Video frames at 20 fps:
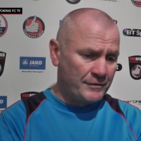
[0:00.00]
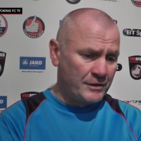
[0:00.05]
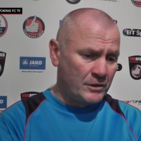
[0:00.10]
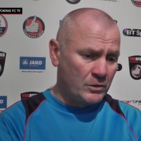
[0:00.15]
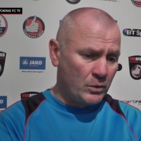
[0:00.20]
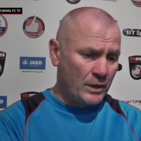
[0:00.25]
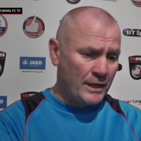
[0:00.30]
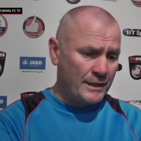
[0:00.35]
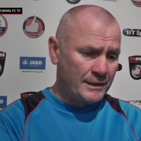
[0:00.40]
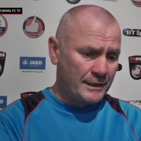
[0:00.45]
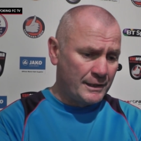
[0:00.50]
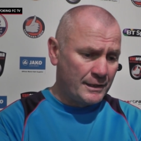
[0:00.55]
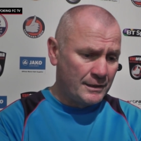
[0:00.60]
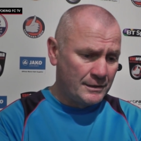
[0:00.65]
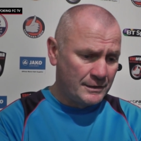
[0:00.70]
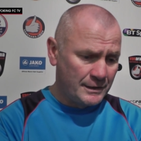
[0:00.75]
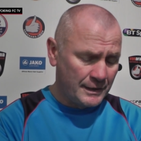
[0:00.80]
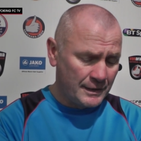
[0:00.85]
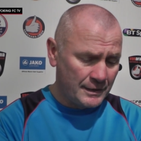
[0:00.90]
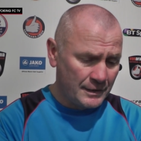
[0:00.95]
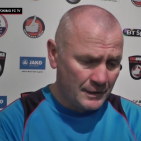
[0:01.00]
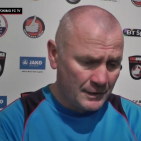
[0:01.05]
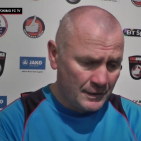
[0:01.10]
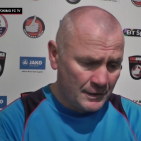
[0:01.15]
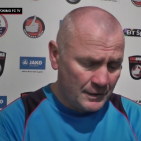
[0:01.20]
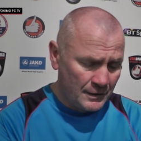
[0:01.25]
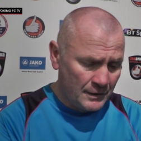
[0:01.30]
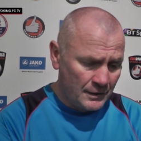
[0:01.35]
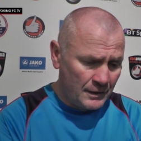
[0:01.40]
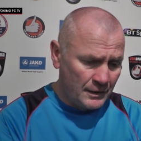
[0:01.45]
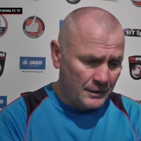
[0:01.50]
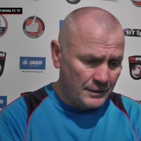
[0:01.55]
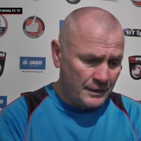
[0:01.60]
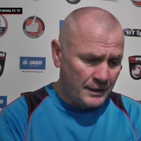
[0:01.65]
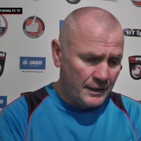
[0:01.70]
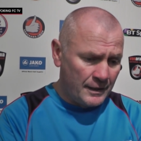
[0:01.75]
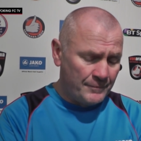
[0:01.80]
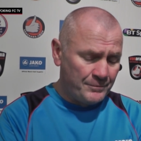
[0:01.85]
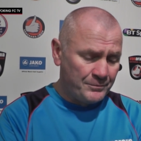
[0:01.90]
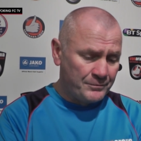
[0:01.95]
very quiet here today and
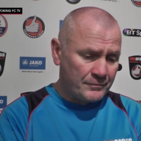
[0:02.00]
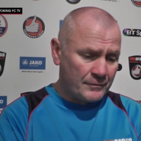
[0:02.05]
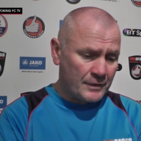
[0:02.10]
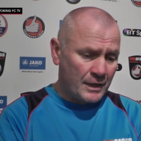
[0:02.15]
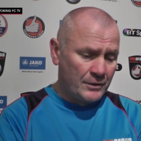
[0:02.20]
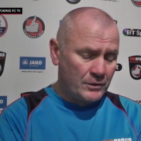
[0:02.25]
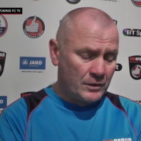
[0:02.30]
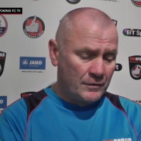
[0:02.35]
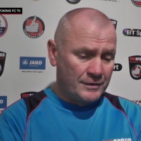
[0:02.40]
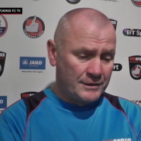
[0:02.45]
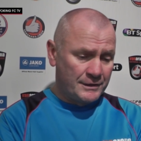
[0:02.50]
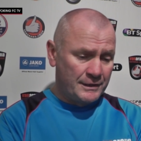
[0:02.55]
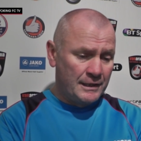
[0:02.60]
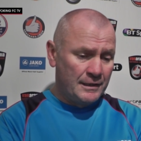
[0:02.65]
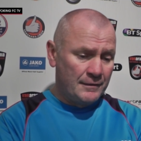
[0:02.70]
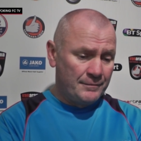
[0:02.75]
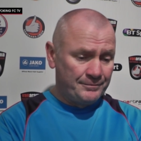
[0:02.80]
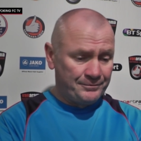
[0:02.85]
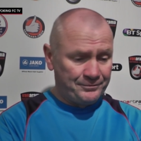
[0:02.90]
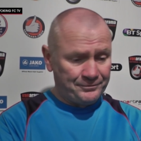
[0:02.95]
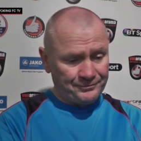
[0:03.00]
um, I know this year